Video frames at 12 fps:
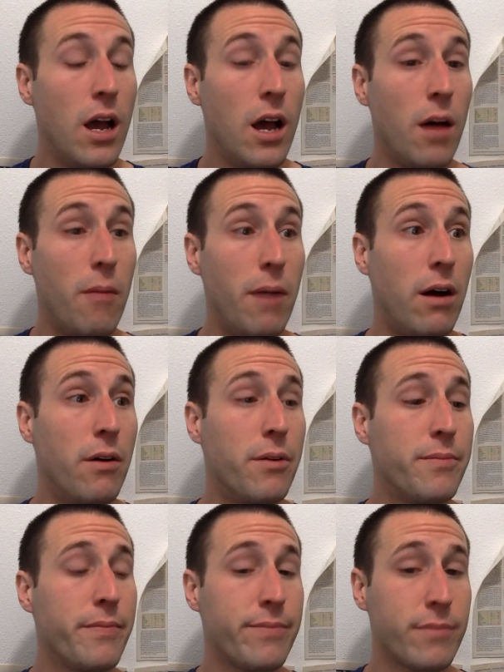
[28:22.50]
about
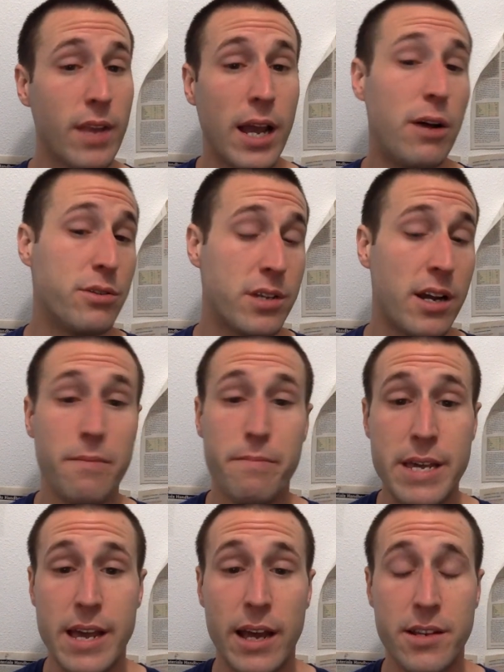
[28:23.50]
how it's kind of
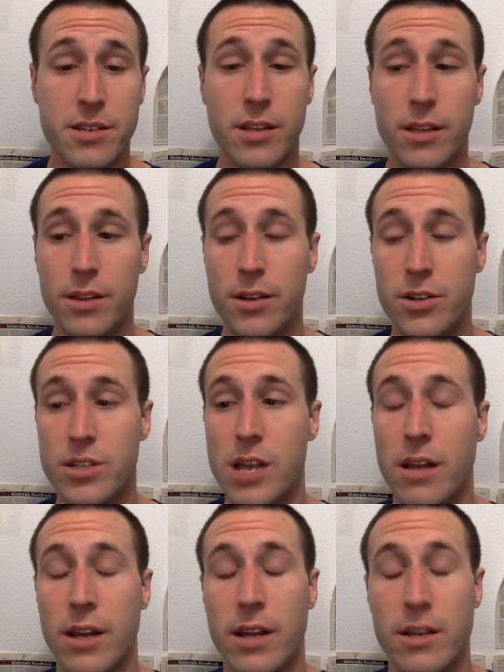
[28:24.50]
BS that they're
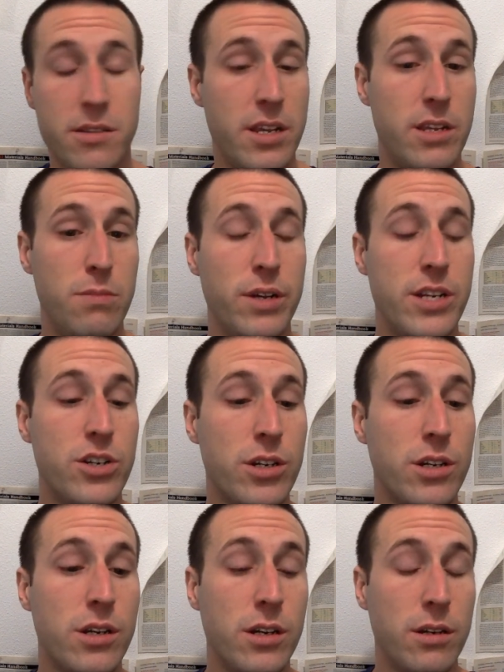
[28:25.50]
selling us these
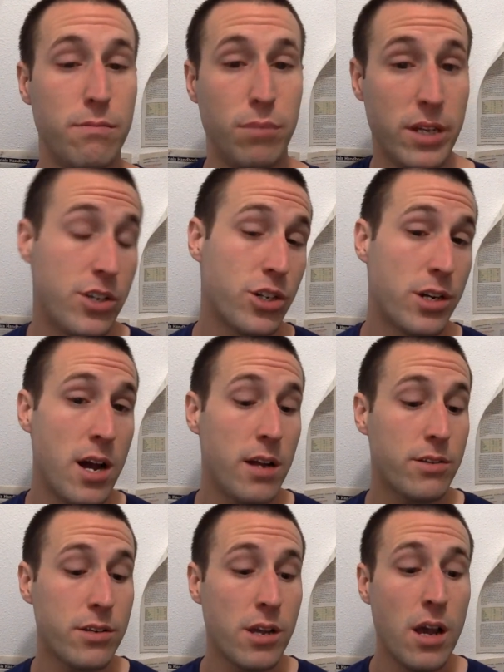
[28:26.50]
bleached
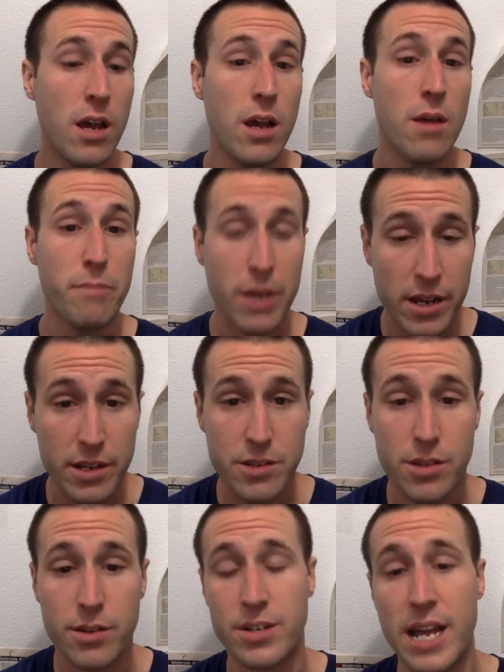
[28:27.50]
knots
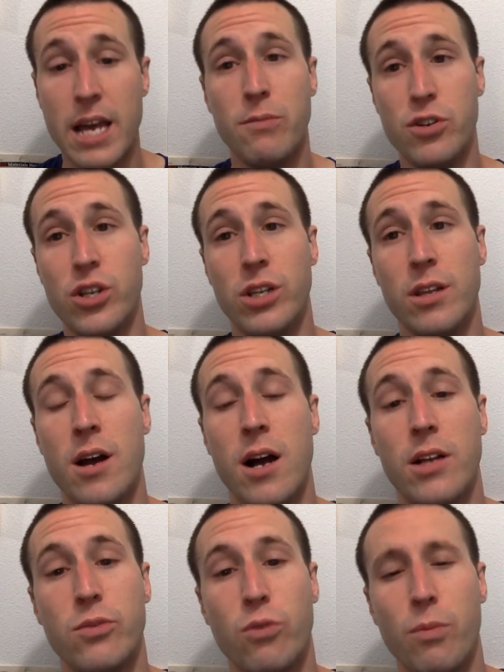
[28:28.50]
because they're damaging the
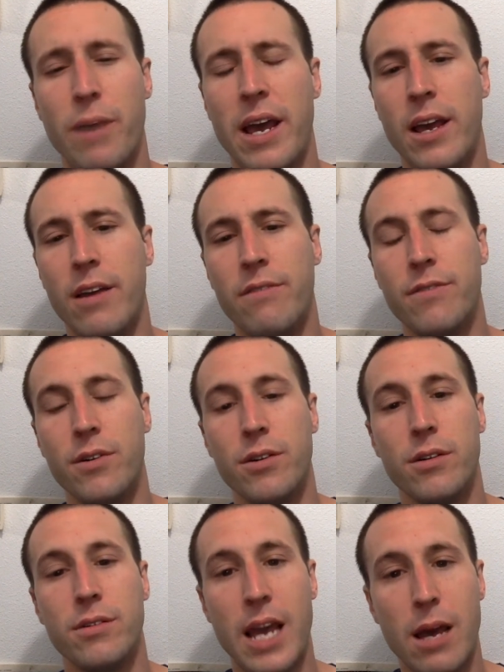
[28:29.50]
knots. We're paying
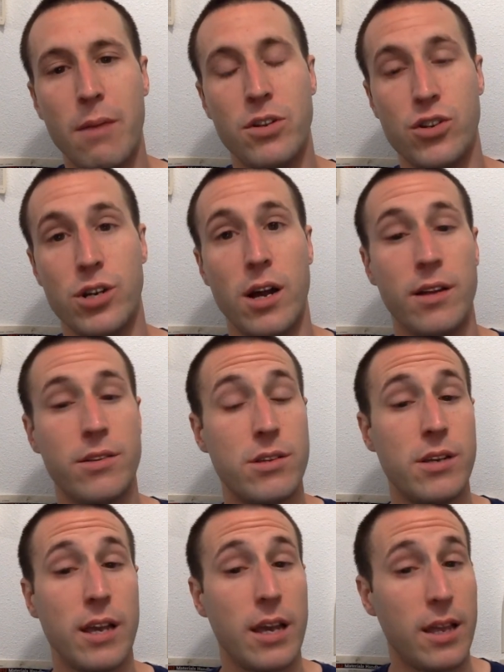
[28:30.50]
for damaged
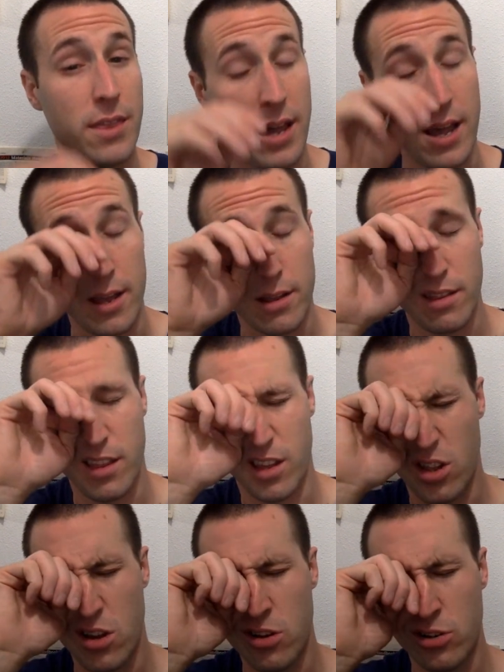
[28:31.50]
knots, and that the
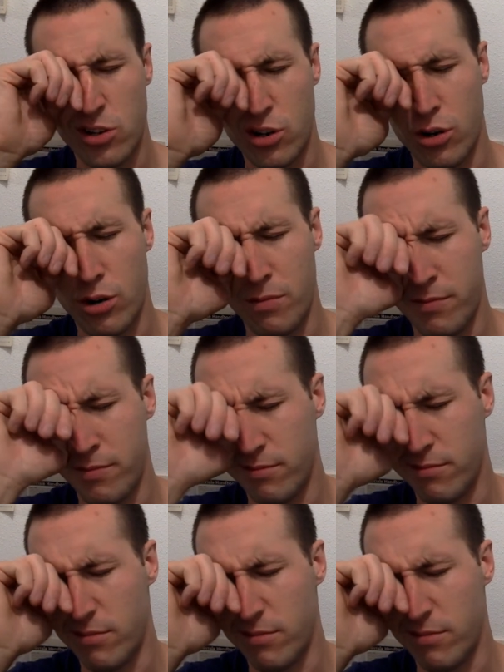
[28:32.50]
long-term